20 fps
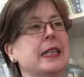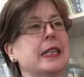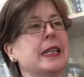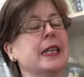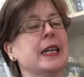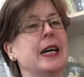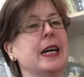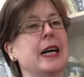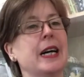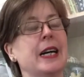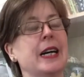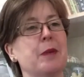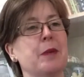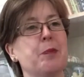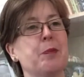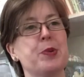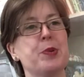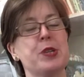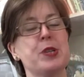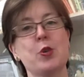
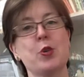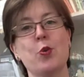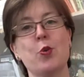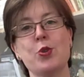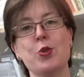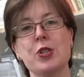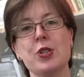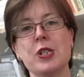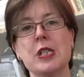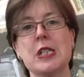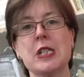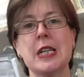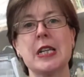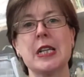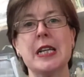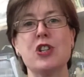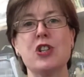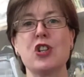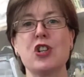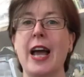But in order to
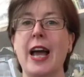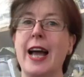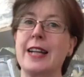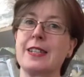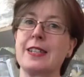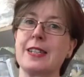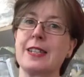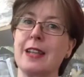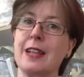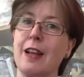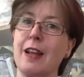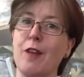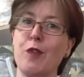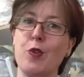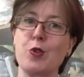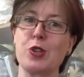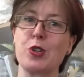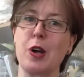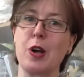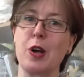teach, I had to stay in
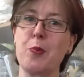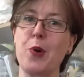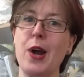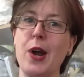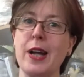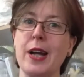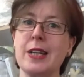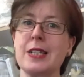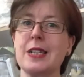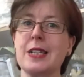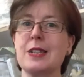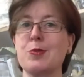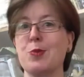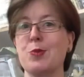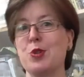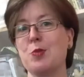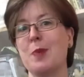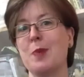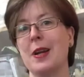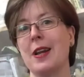full-time practice,
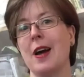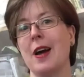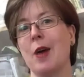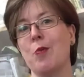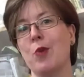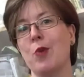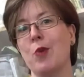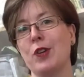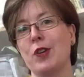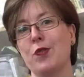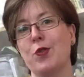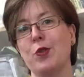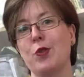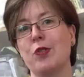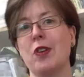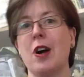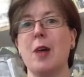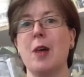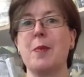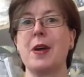which meant I worked
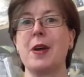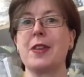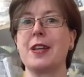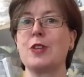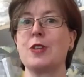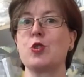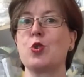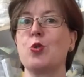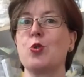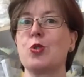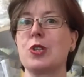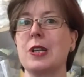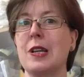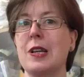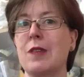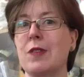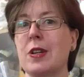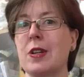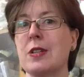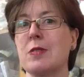full-time. I then taught at
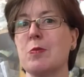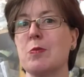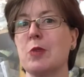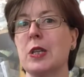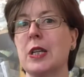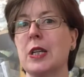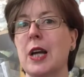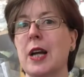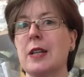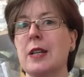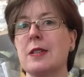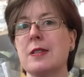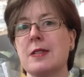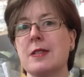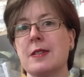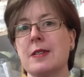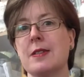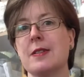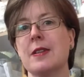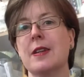evenings and weekends
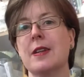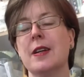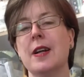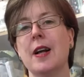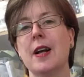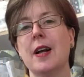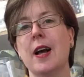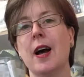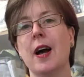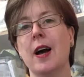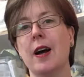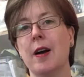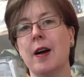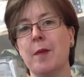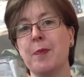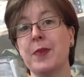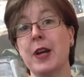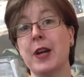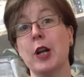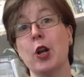at
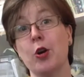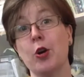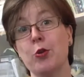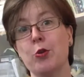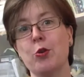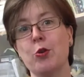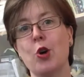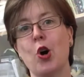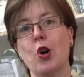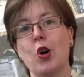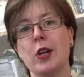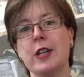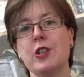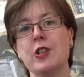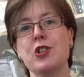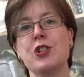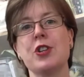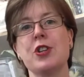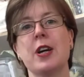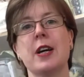a local
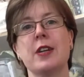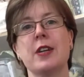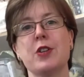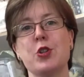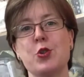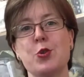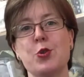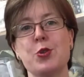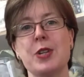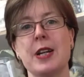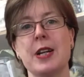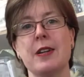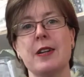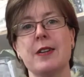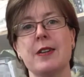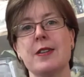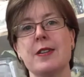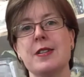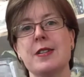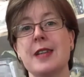college that taught dental
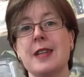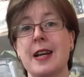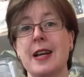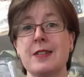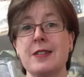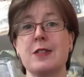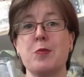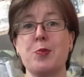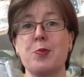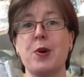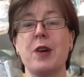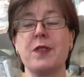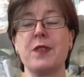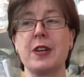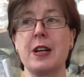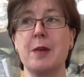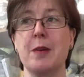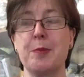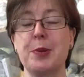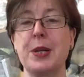nurses, and at a private
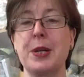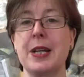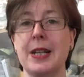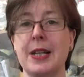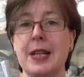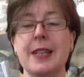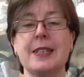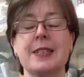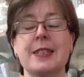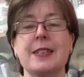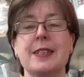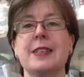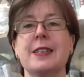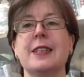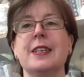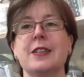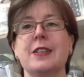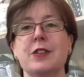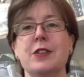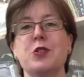company in London
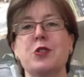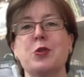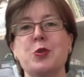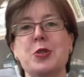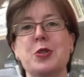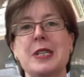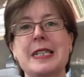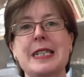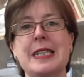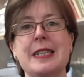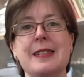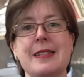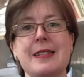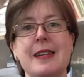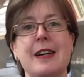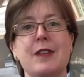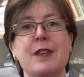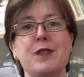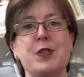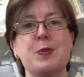that taught dental
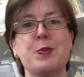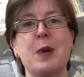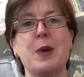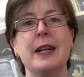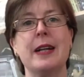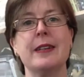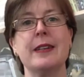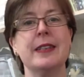staff as well.